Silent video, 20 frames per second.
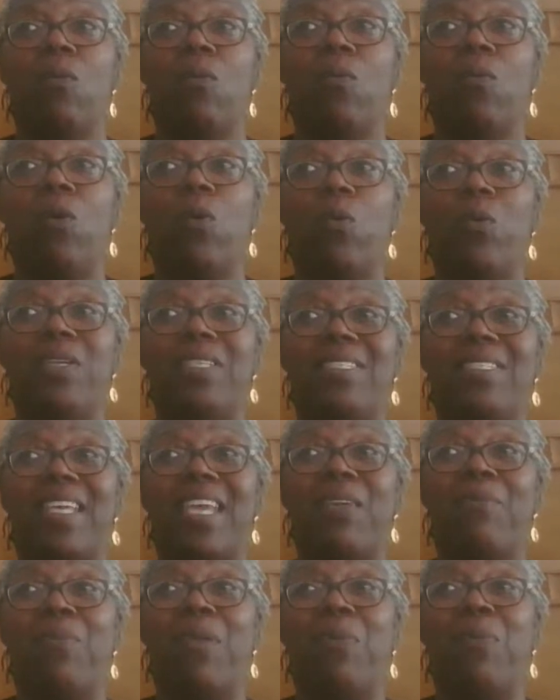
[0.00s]
what we
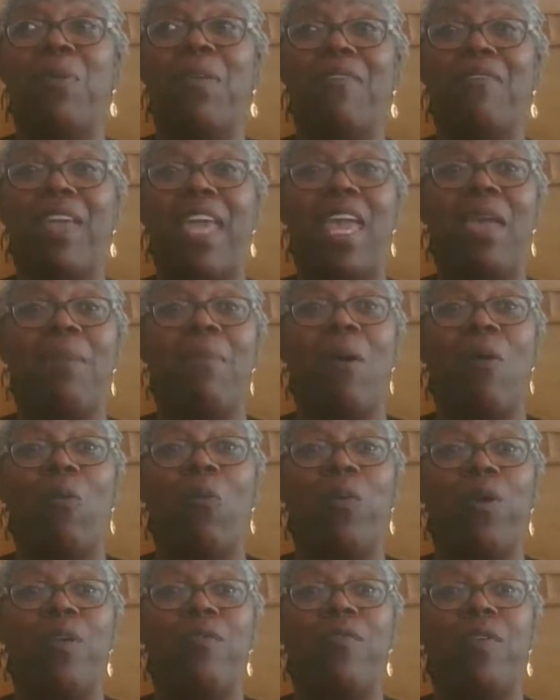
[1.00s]
saying people have came up
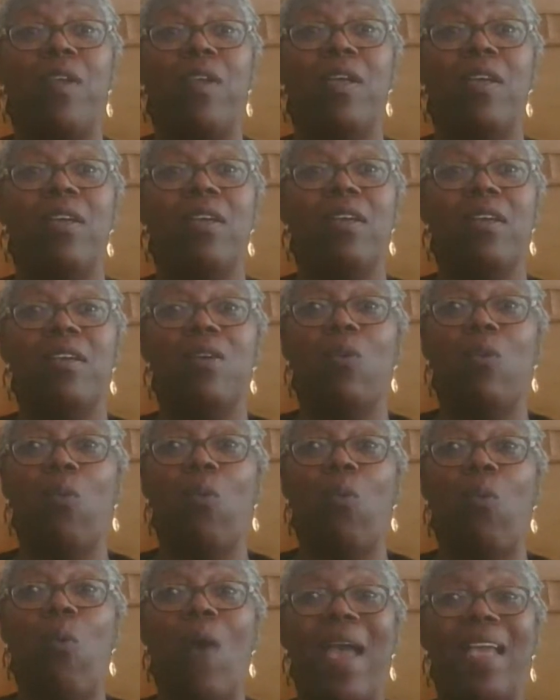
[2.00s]
with
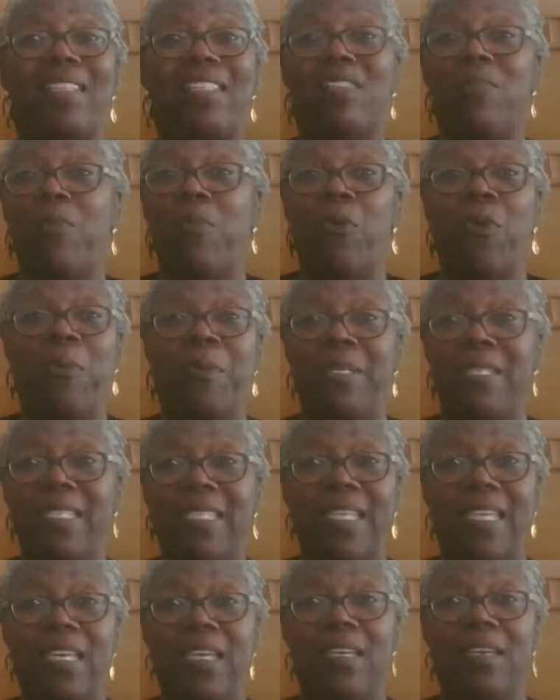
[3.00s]
white
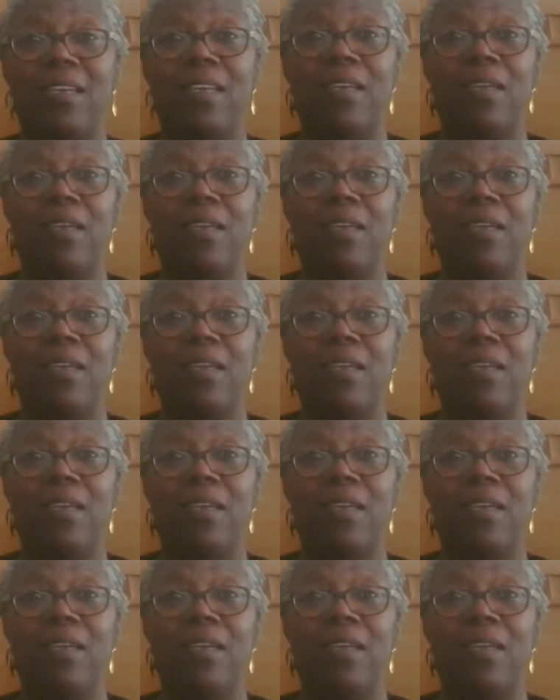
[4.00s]
supremacy.